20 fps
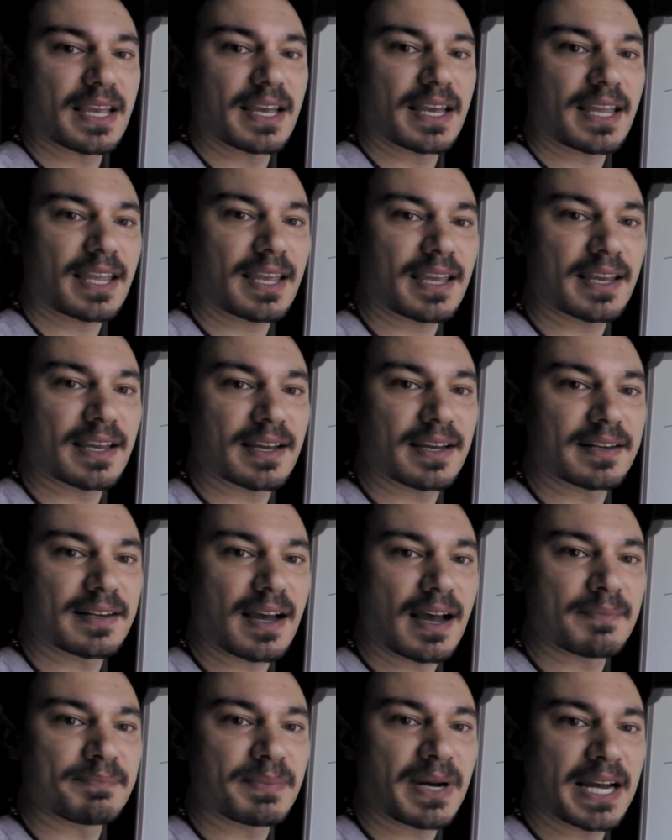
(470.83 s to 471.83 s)
and
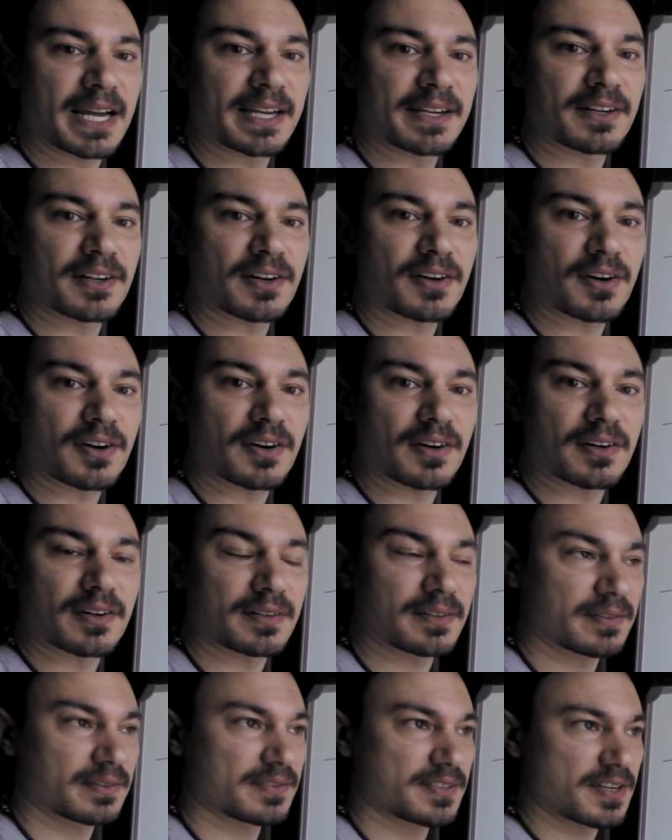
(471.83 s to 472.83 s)
I'm buying
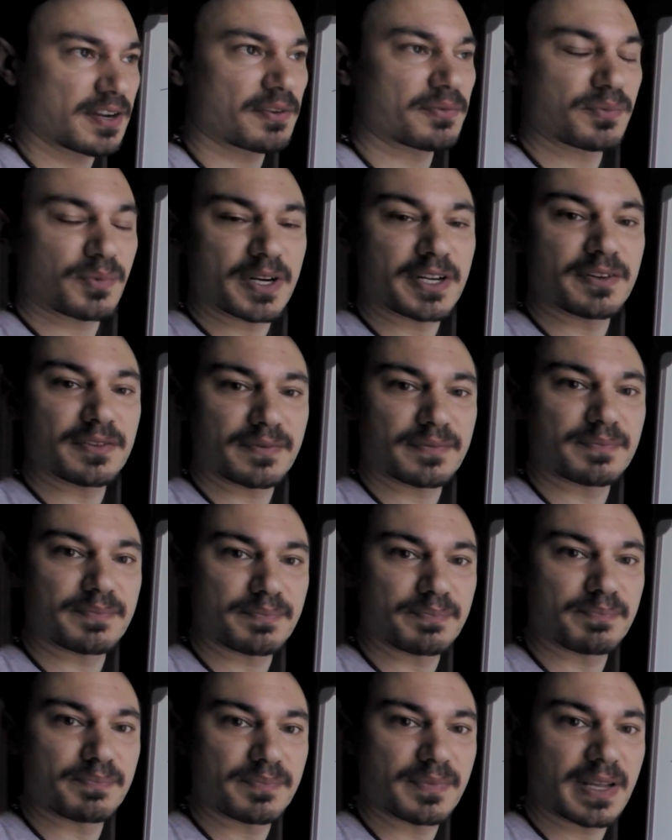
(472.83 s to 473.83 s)
her. So when you
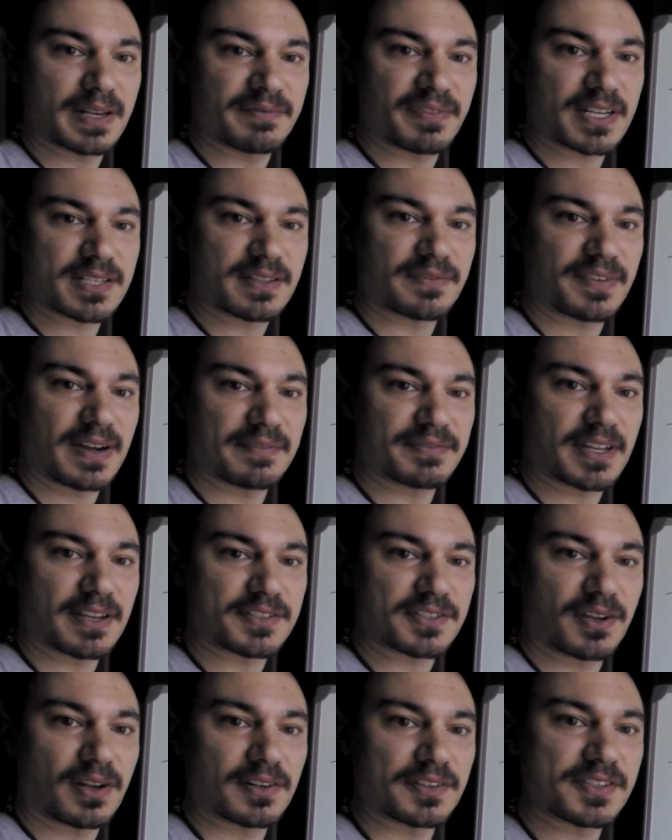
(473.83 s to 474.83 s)
invest the
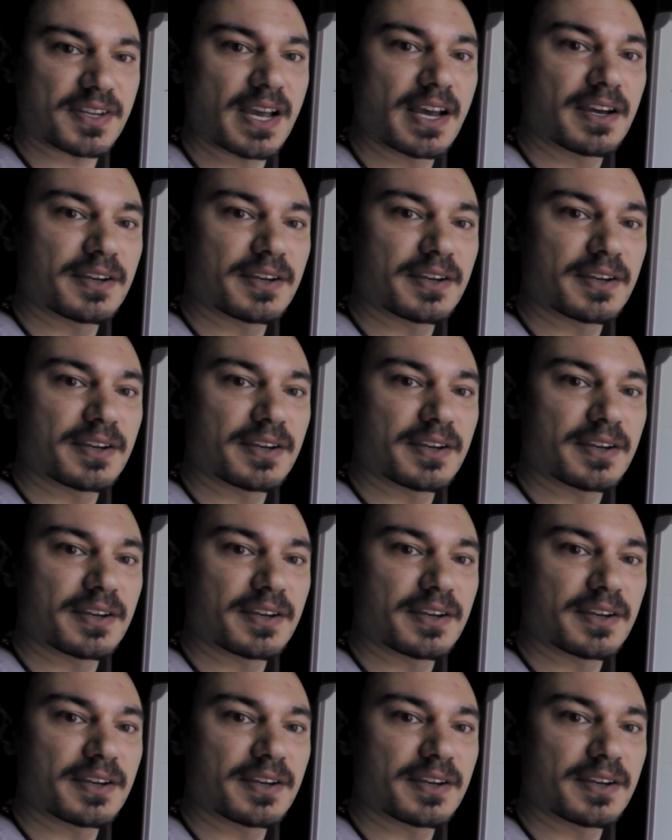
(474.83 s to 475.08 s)
$5,000,